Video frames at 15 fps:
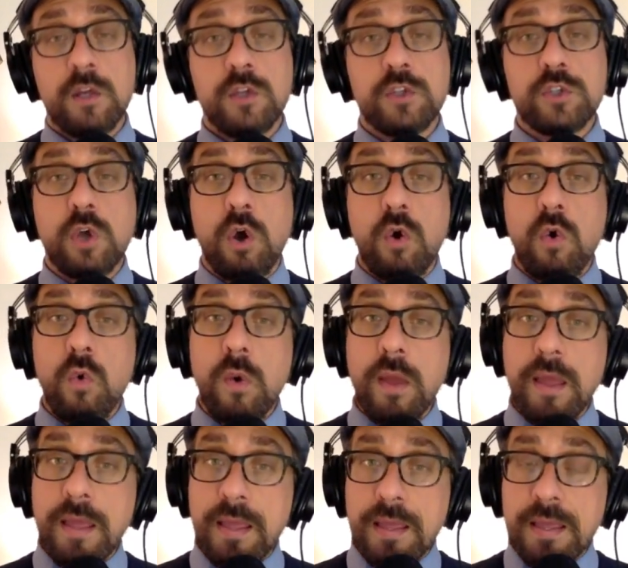So
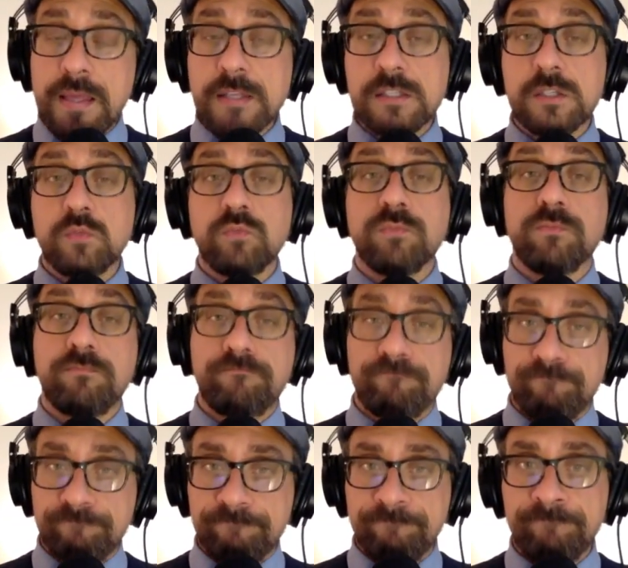it's
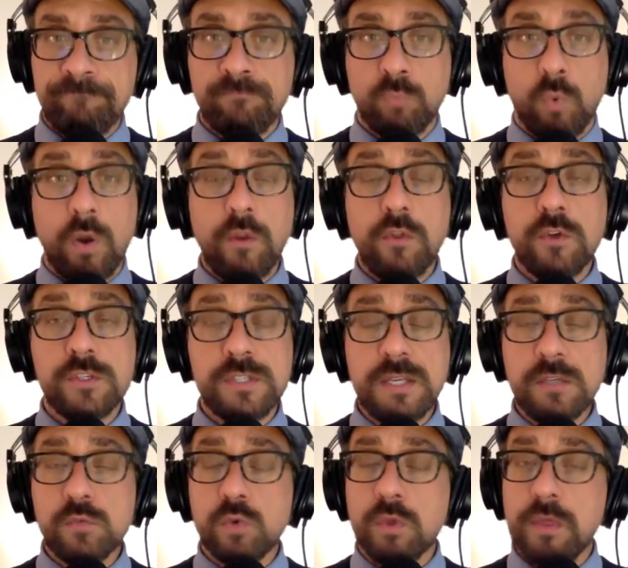one of those
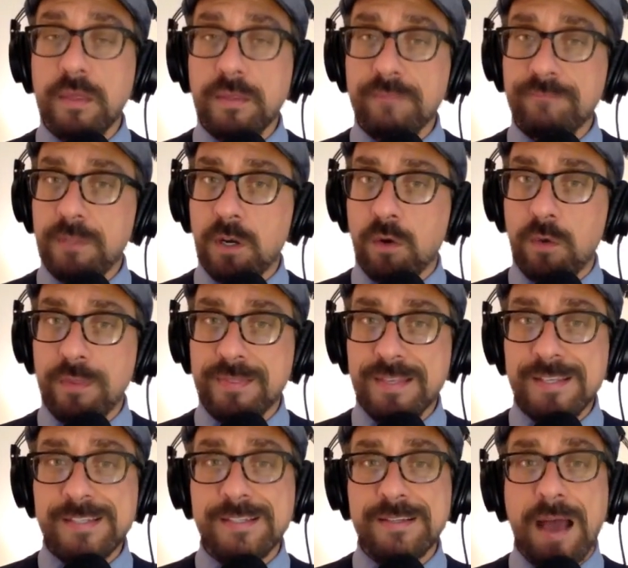things where, you know,
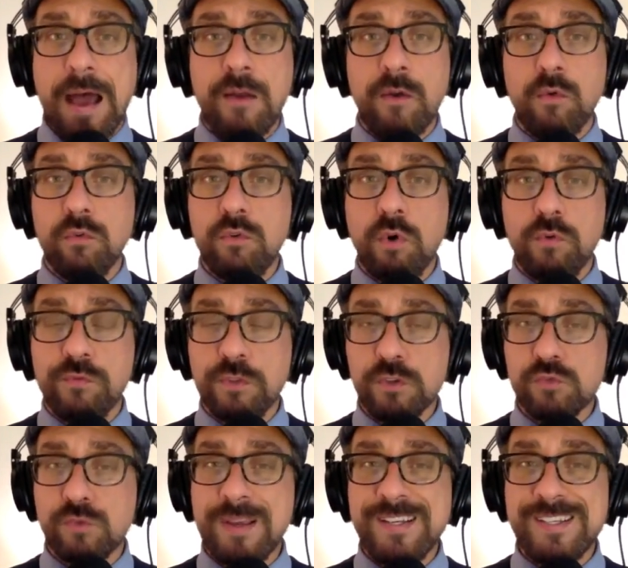this, I don't know if
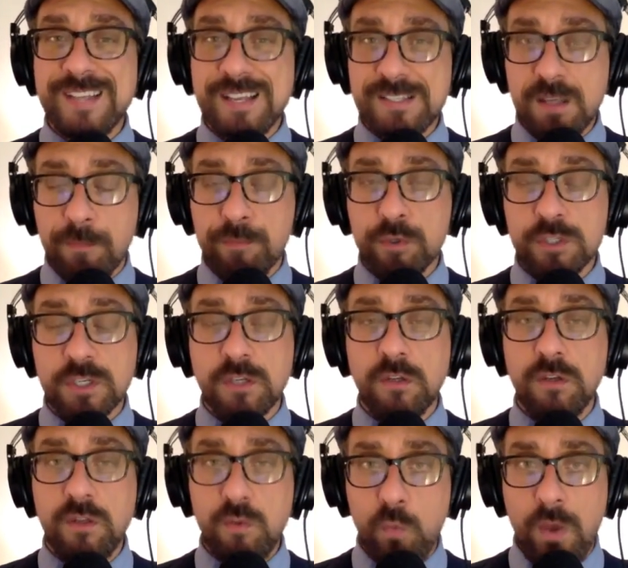this race sets up
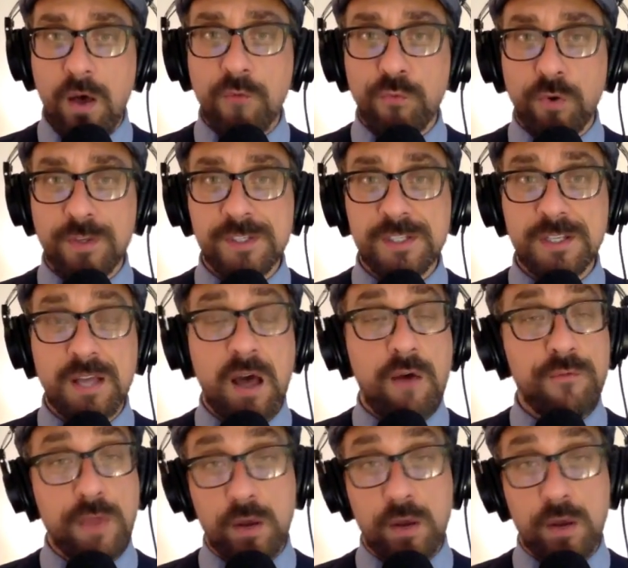particularly well for Instant Coffee.